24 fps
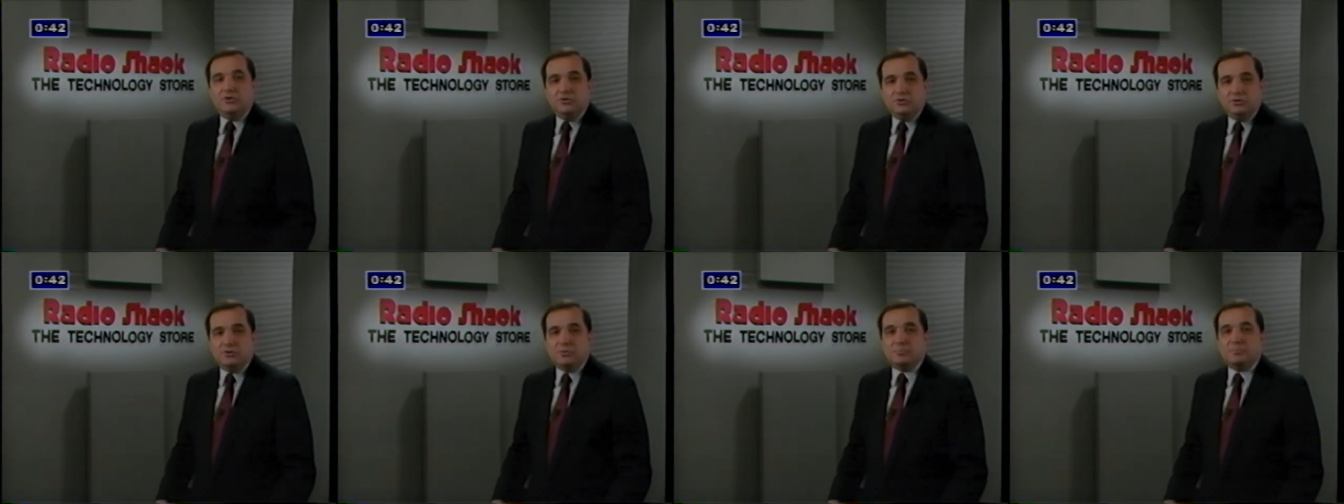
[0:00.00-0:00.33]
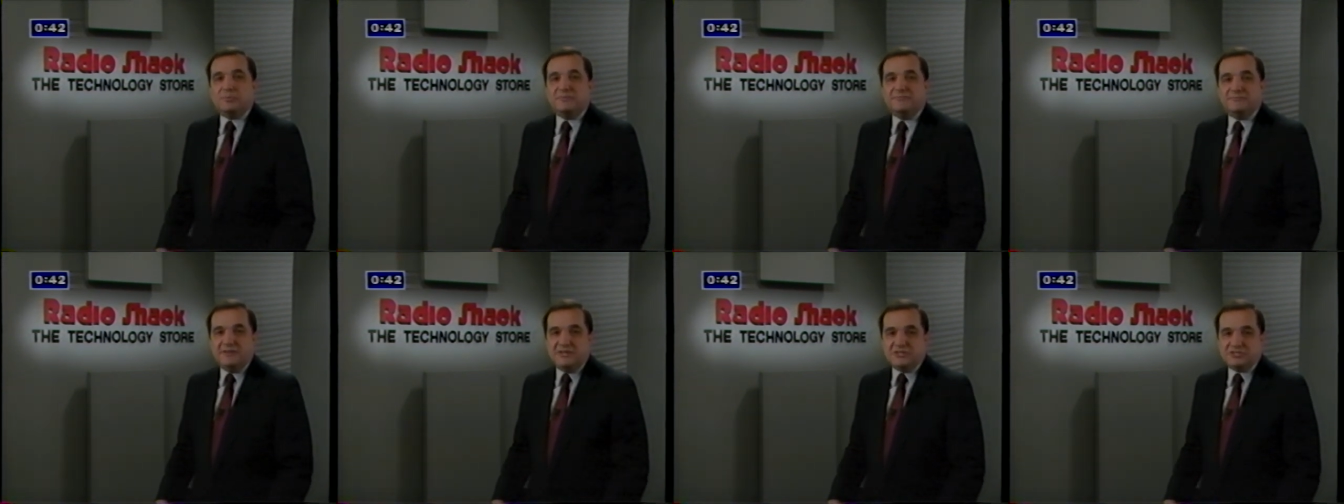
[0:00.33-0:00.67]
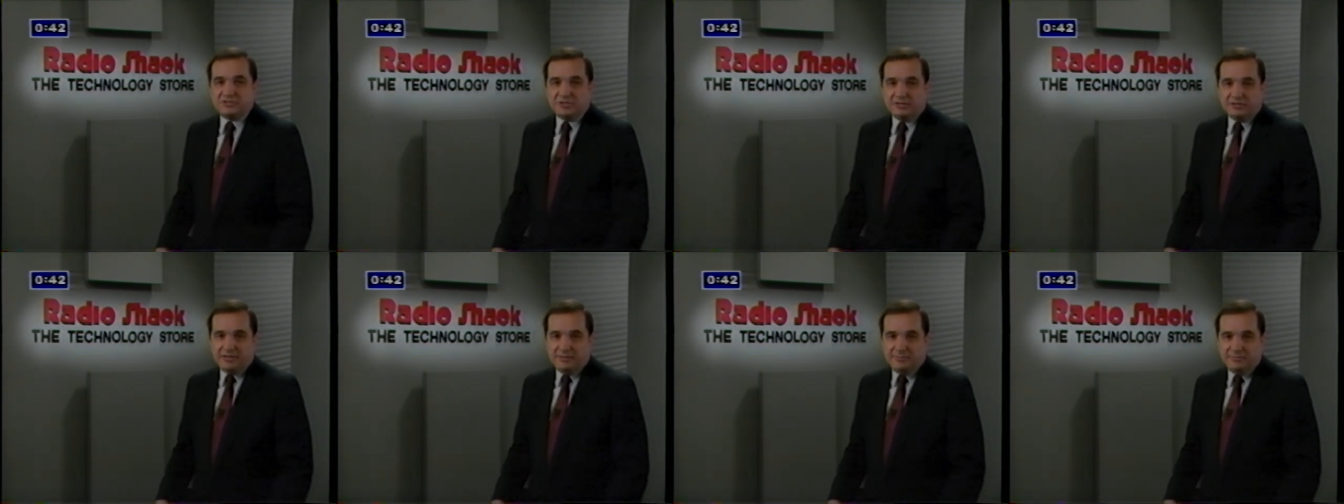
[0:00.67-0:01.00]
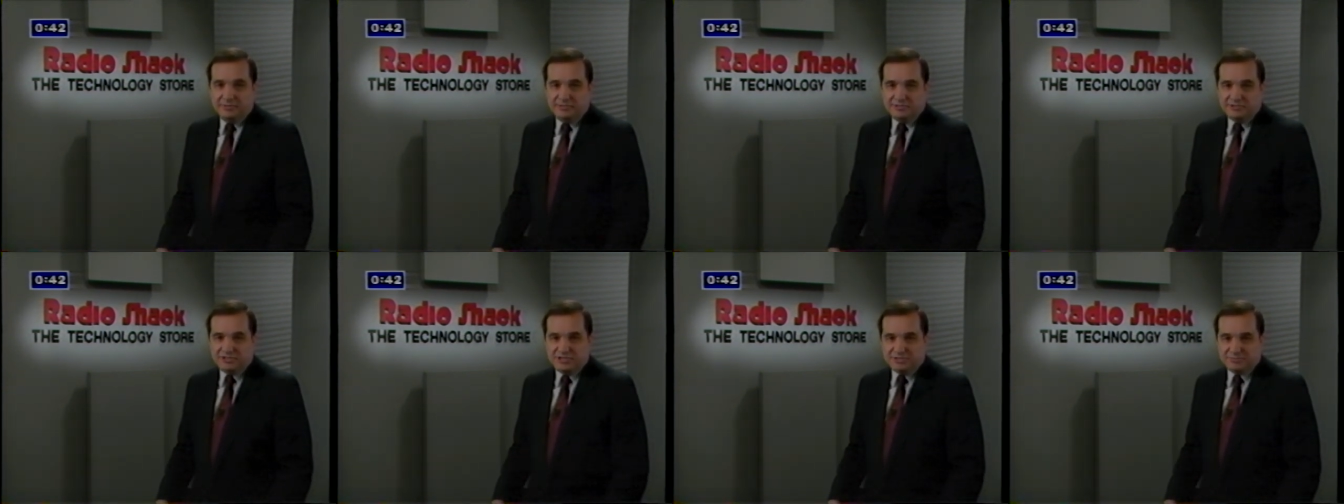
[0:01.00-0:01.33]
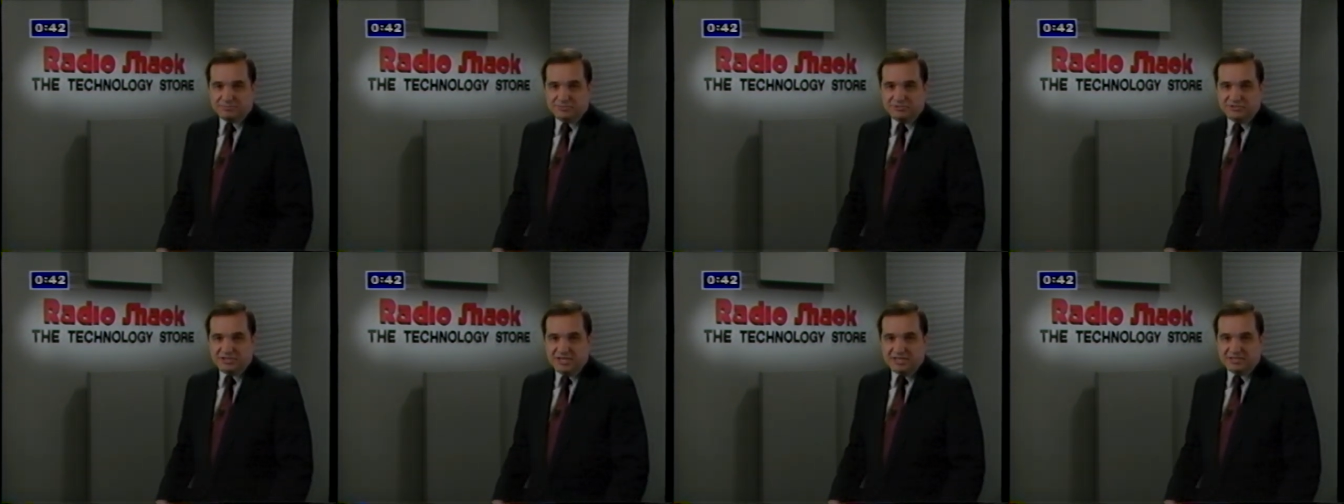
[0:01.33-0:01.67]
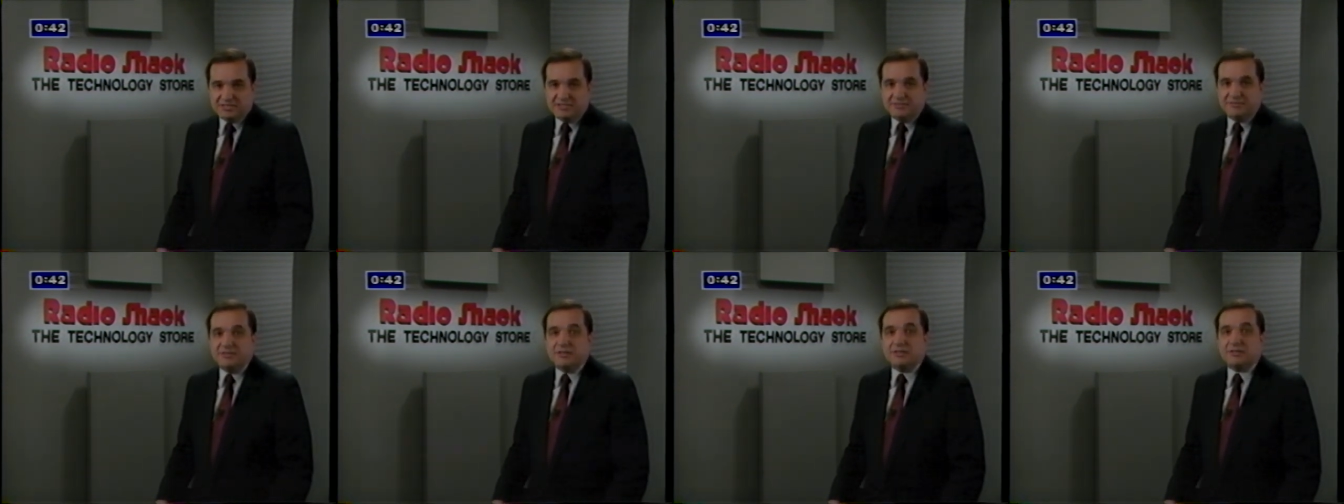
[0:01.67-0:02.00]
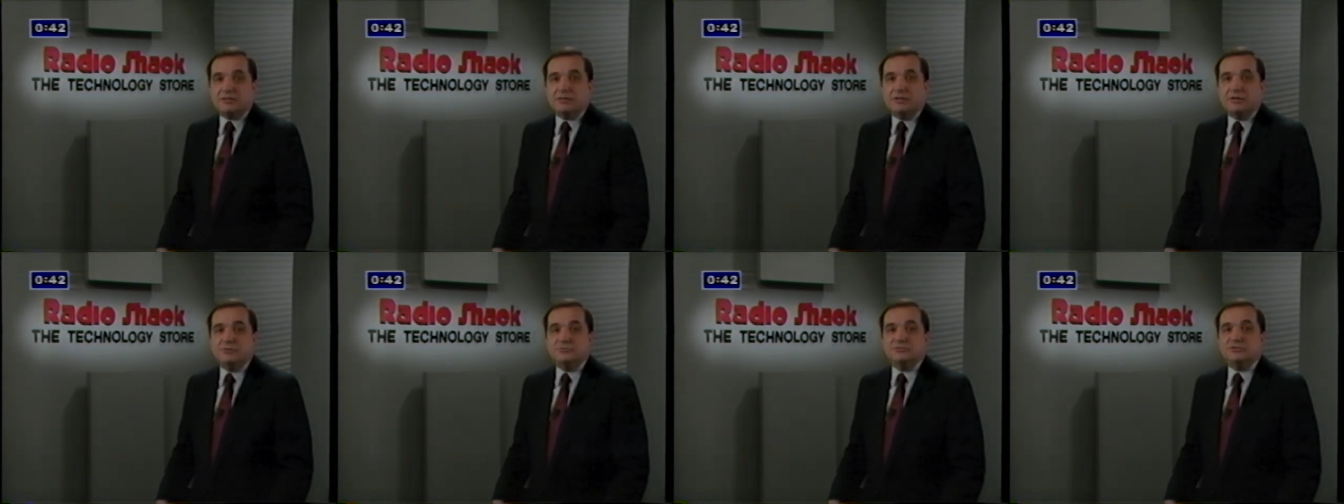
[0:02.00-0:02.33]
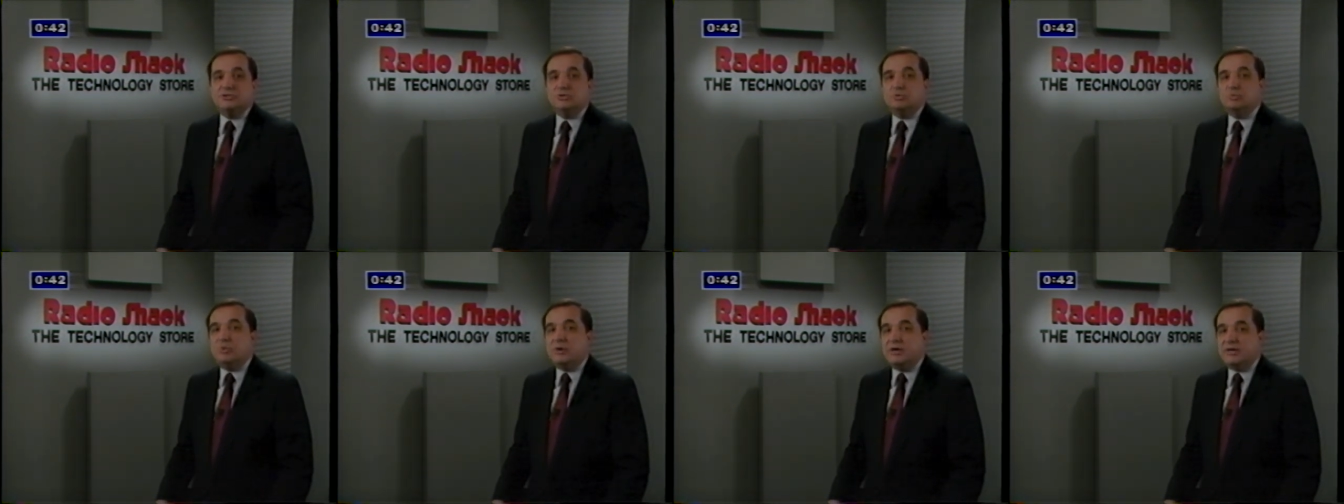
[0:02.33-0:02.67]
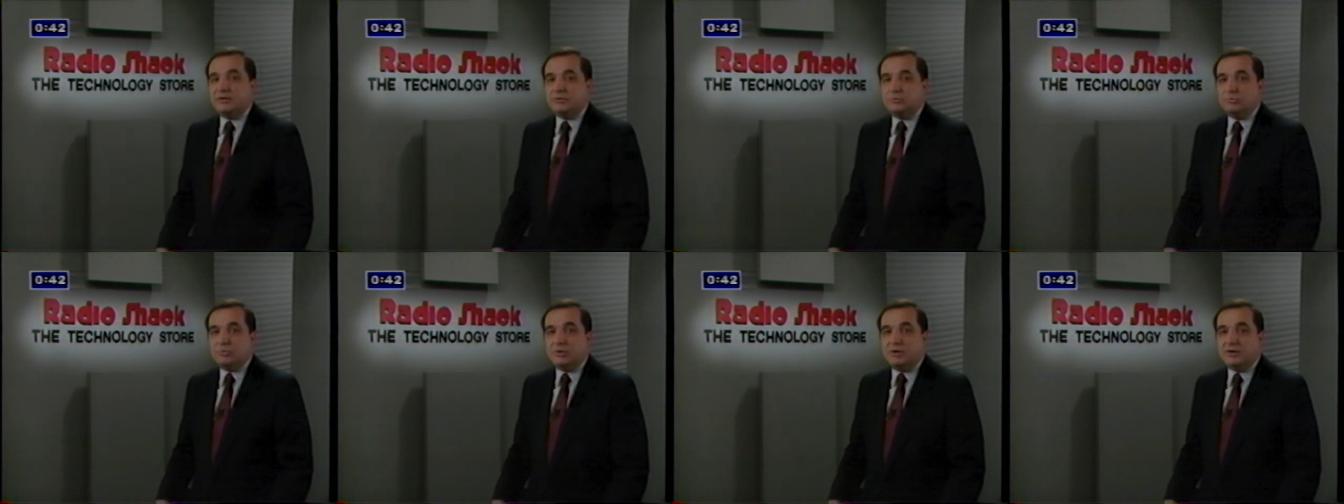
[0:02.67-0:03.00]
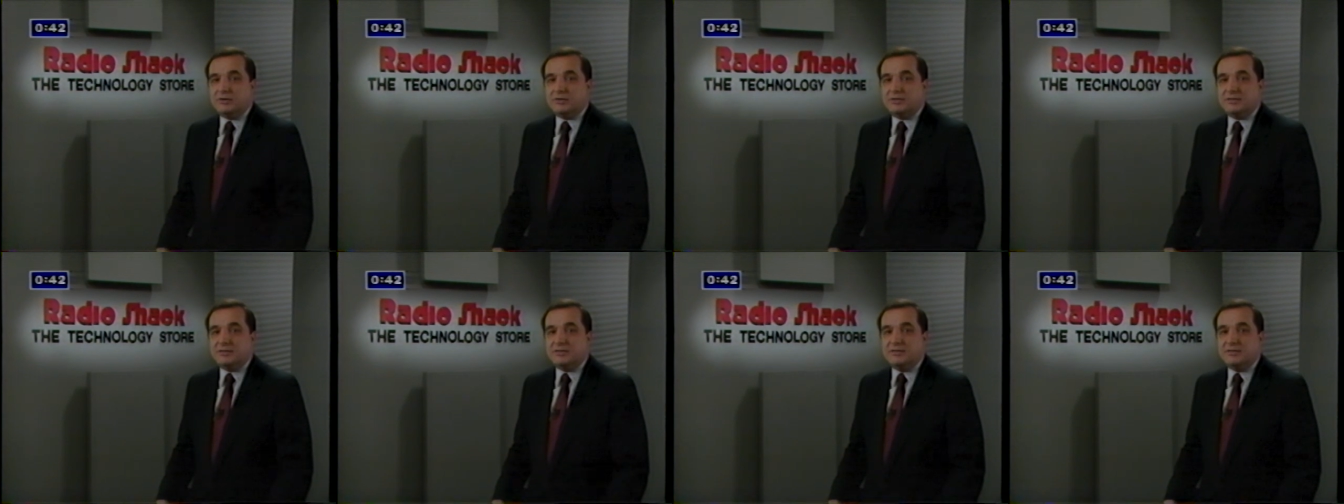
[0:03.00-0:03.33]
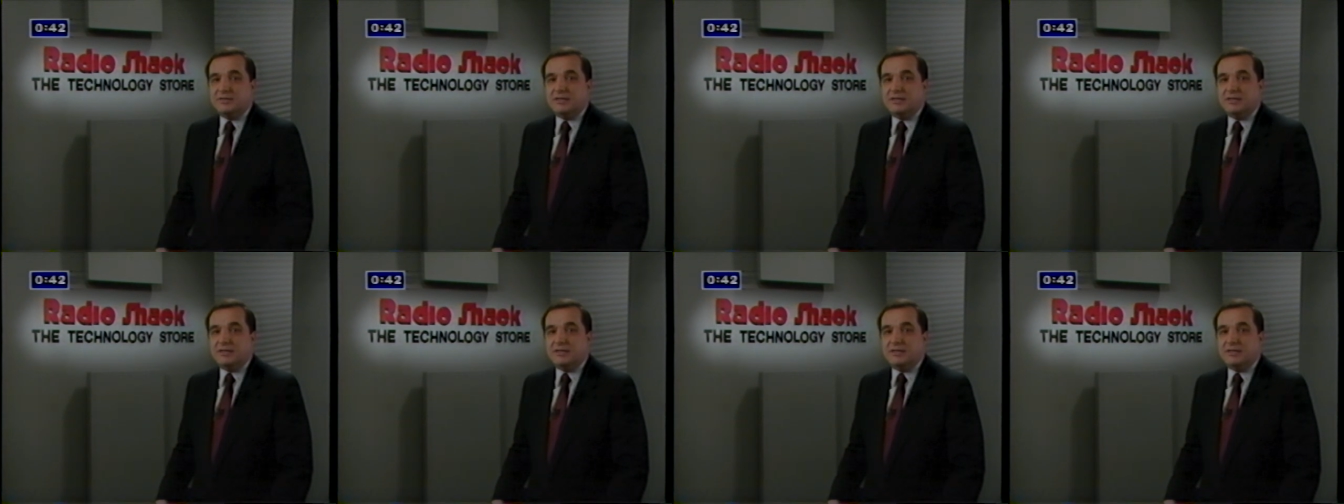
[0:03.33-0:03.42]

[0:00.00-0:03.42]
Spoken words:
Your professional image is projected in the clothes you wear to work.